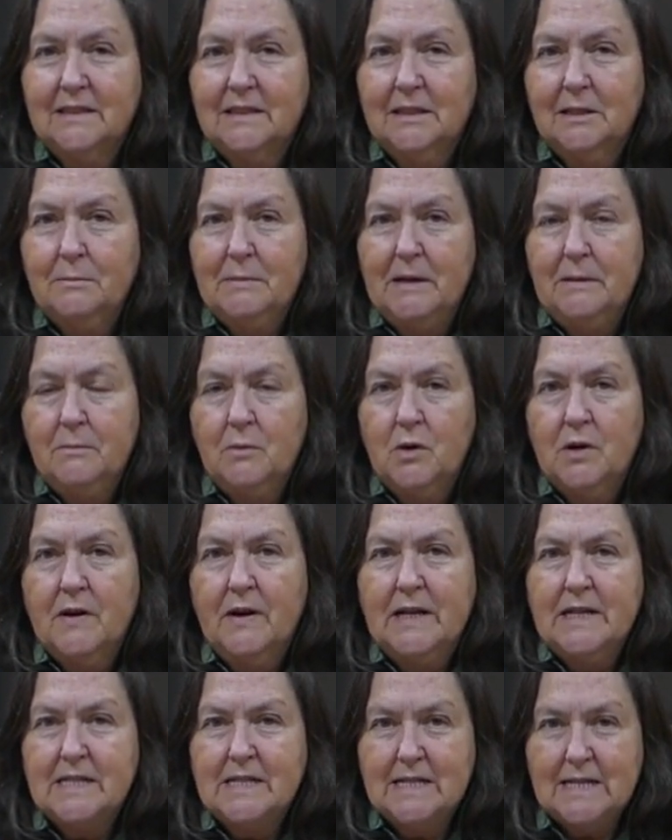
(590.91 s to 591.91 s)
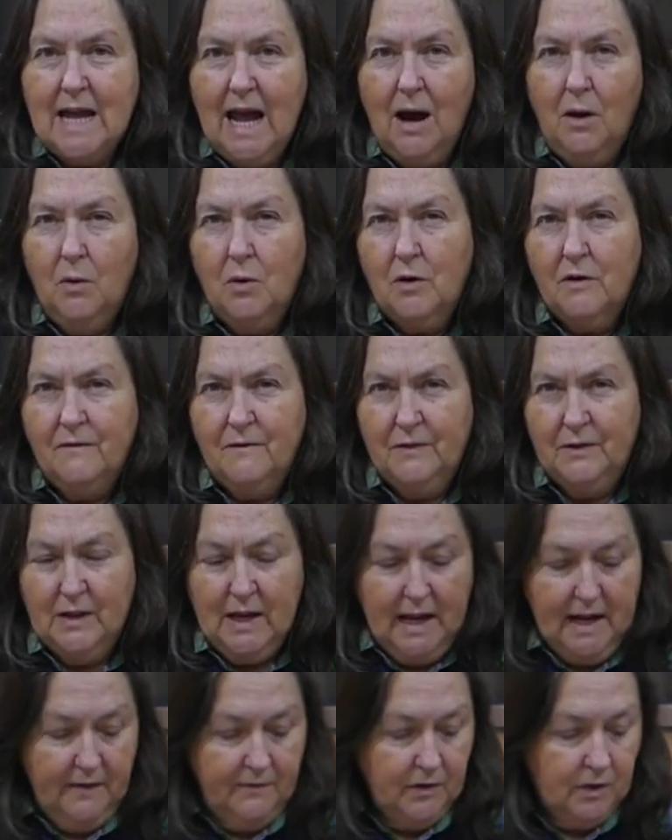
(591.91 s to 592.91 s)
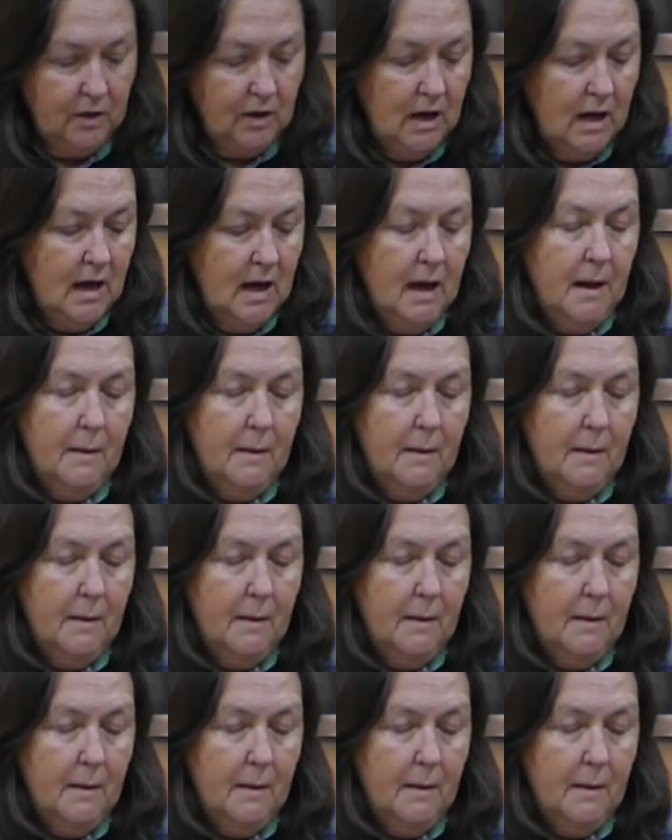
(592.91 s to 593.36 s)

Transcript: little bit more sour flavor,